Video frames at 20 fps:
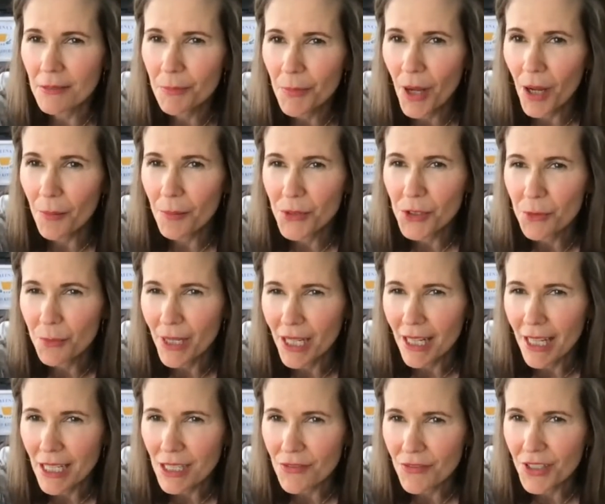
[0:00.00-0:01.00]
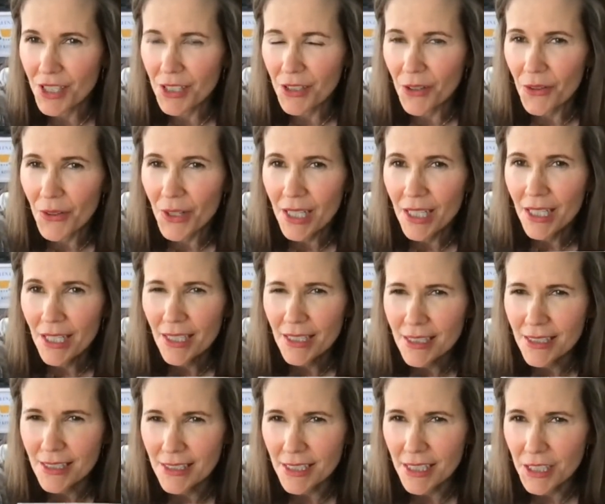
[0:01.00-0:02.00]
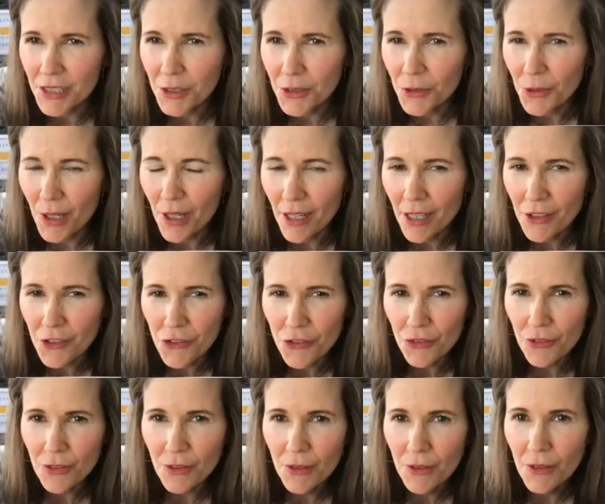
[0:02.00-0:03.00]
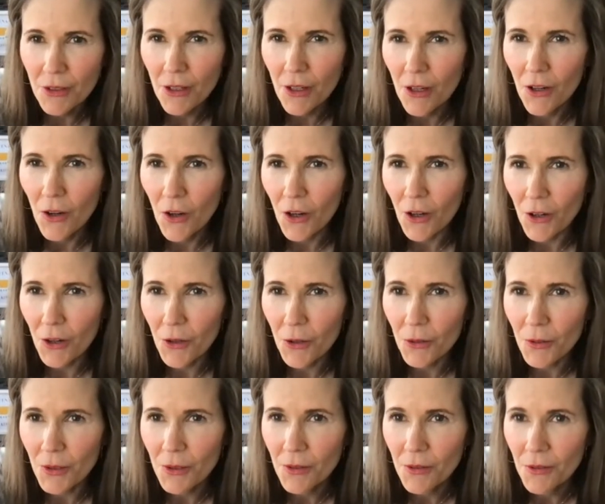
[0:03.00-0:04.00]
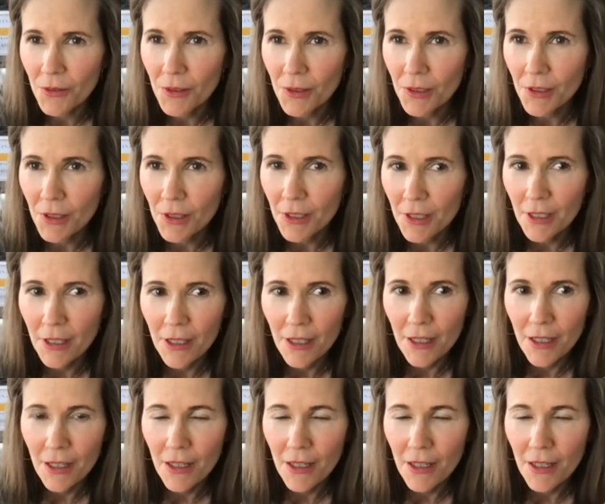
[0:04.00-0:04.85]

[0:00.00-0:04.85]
pop to my last video to see who Dreena's Kind Kitchen or